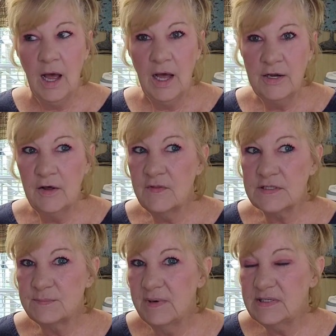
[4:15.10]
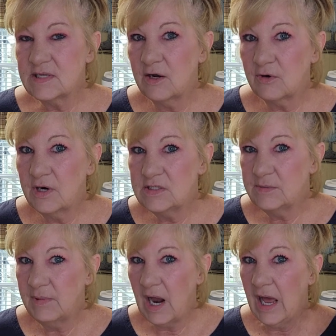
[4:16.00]
I know this might sound crazy,
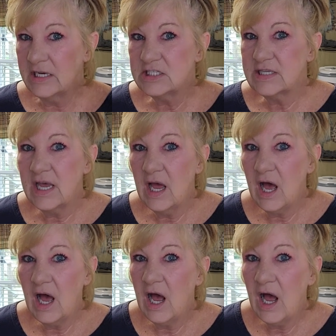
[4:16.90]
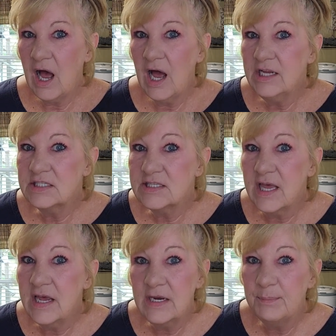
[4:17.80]
but I
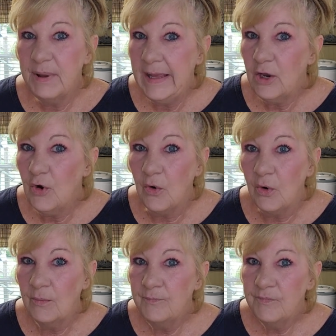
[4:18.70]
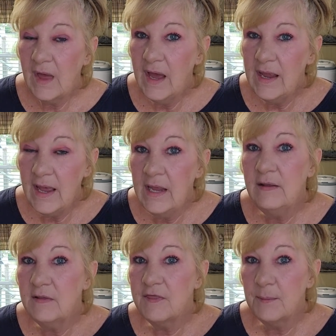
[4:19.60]
just ate a pickle. I
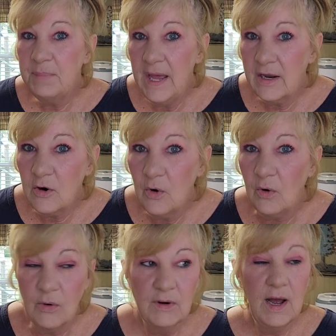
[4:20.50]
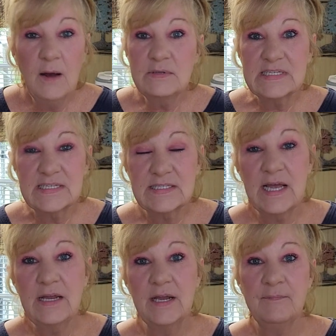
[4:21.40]
ate the pickle. I was
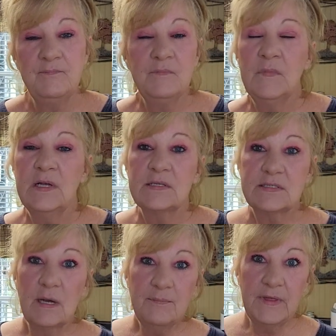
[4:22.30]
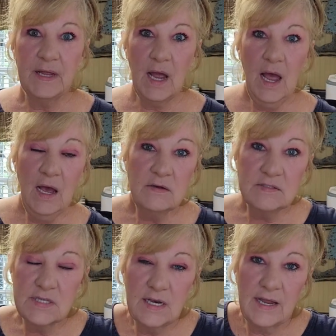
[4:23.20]
excited. Something
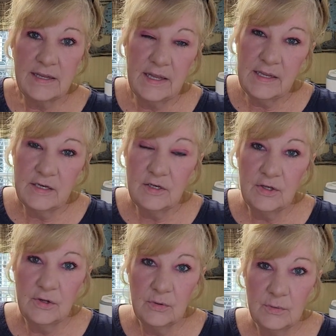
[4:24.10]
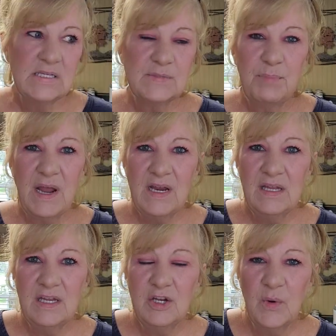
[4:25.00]
else that I can't do is
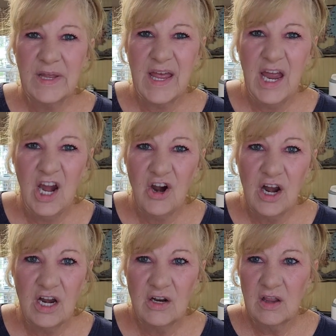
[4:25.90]
biting into a carrot.